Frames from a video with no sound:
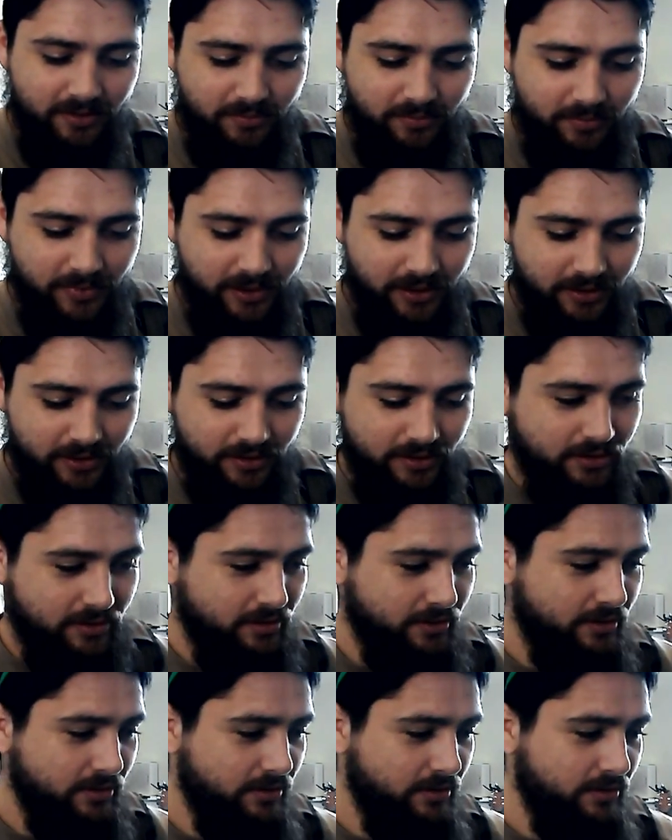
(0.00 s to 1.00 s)
But
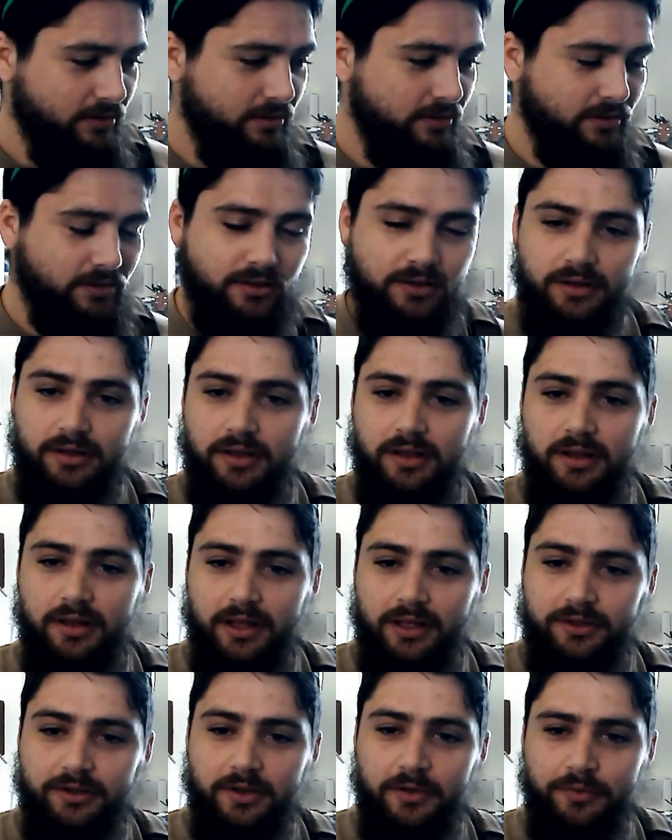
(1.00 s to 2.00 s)

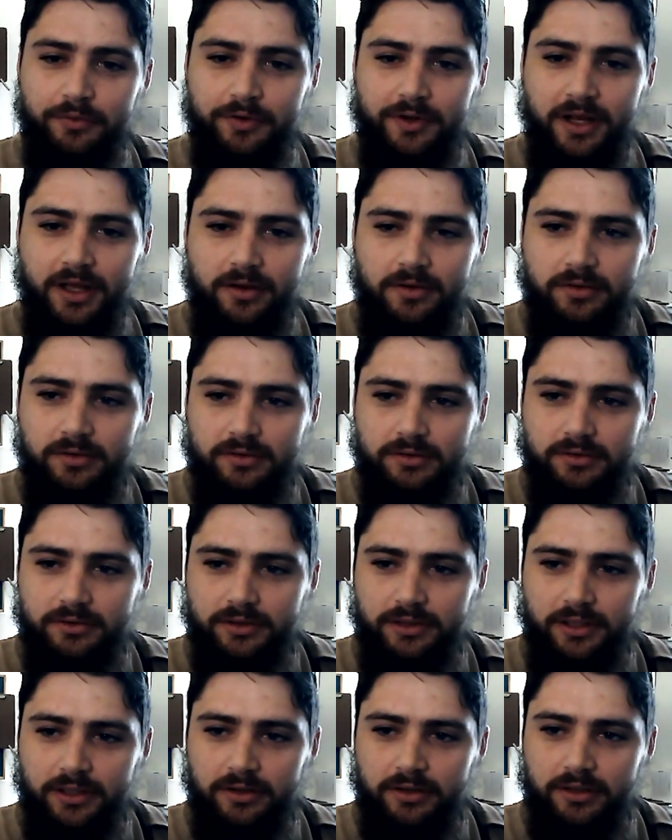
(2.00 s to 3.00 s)
that's all for now.
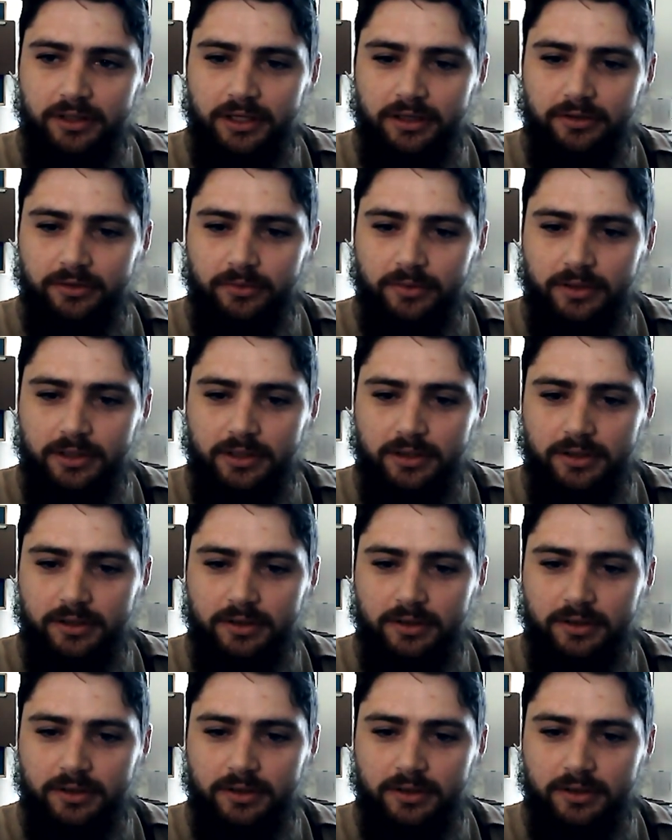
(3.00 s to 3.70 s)
See you on the next one.